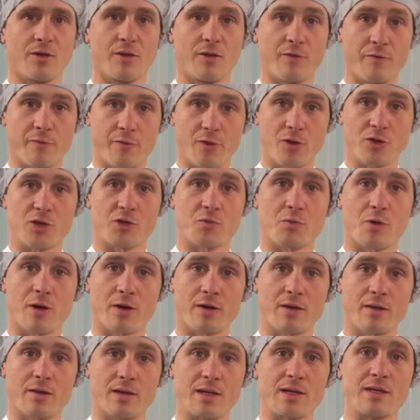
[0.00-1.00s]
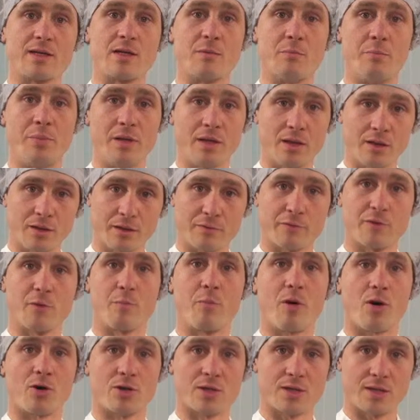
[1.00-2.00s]
The first one is the build of the
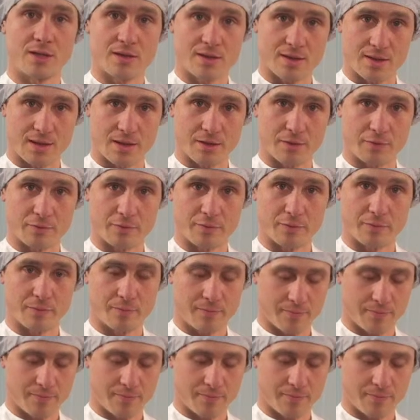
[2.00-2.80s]
box itself.